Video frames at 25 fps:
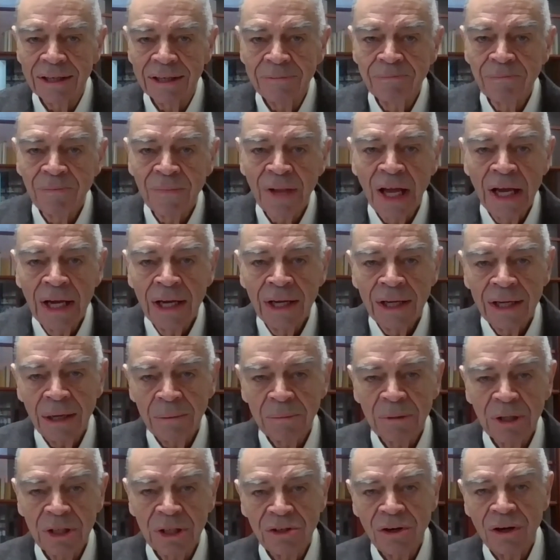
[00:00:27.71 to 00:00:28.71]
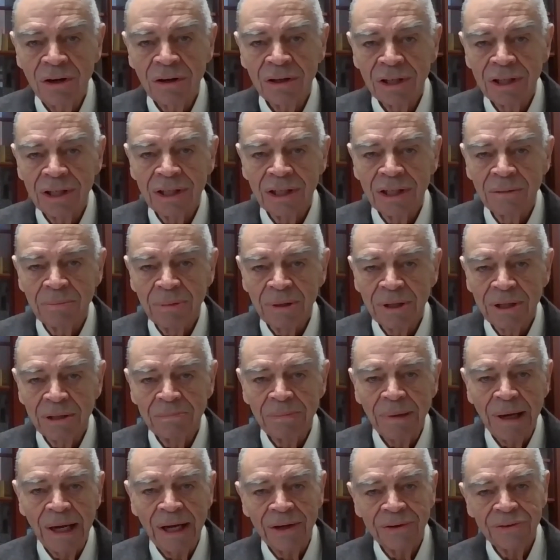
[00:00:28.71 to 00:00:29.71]
And I'm going to talk a little bit
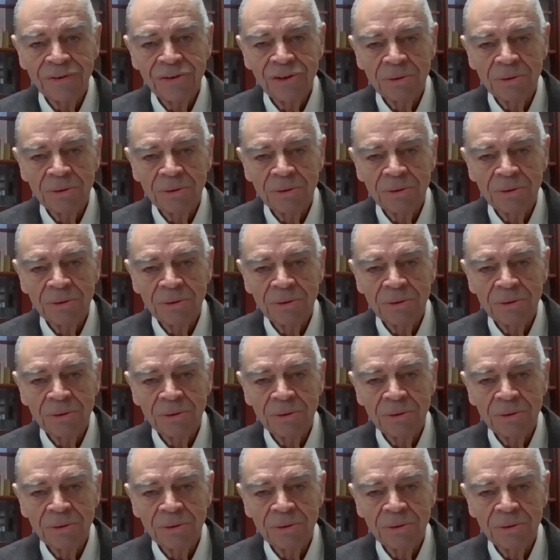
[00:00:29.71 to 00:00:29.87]
about